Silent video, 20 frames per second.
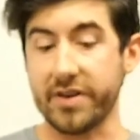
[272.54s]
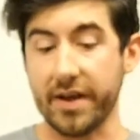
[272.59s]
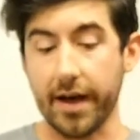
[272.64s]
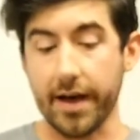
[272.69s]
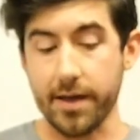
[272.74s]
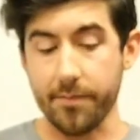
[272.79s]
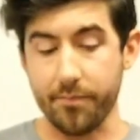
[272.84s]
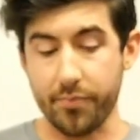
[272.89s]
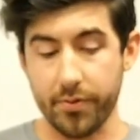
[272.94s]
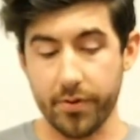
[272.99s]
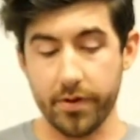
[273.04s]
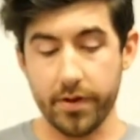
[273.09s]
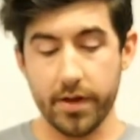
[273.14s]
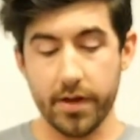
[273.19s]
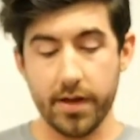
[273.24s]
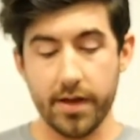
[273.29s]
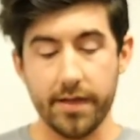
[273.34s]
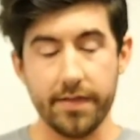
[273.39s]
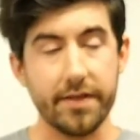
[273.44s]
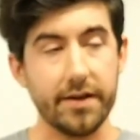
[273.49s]
type.
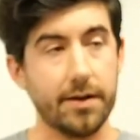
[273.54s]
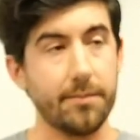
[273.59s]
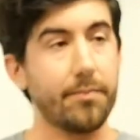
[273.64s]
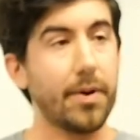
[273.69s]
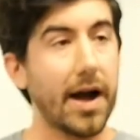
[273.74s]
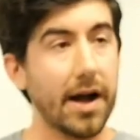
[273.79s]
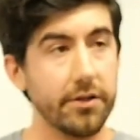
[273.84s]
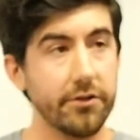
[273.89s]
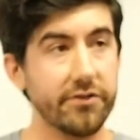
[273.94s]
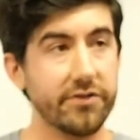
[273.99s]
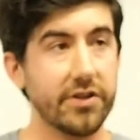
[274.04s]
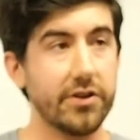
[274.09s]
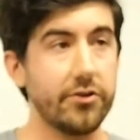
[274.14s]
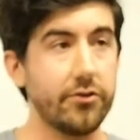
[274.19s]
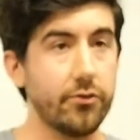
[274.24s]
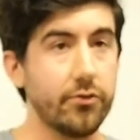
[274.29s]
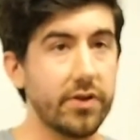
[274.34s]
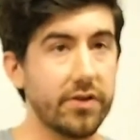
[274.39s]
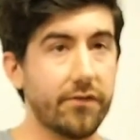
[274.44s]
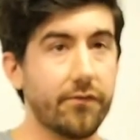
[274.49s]
The compiler is going
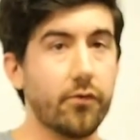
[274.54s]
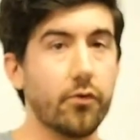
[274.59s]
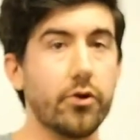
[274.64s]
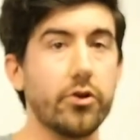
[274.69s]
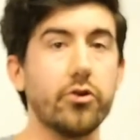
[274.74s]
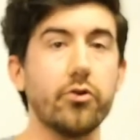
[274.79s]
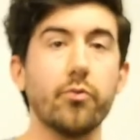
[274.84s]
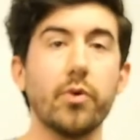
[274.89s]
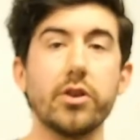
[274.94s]
to do this for you.